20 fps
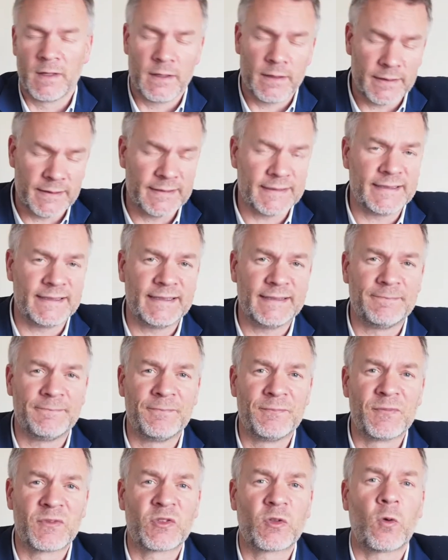
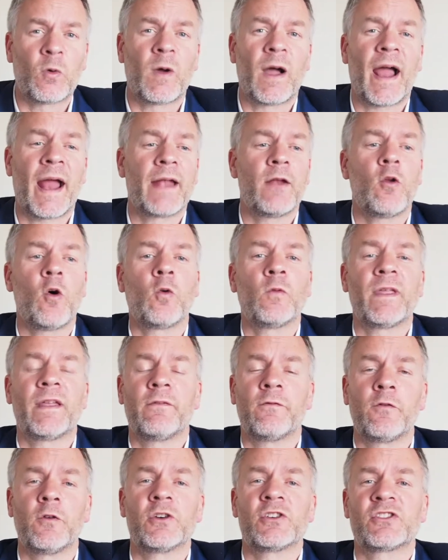so I know then
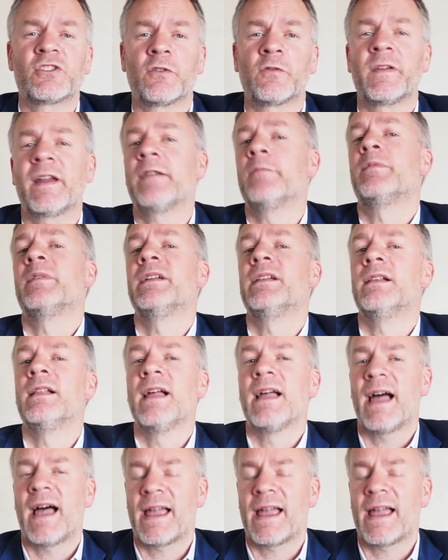1st of April,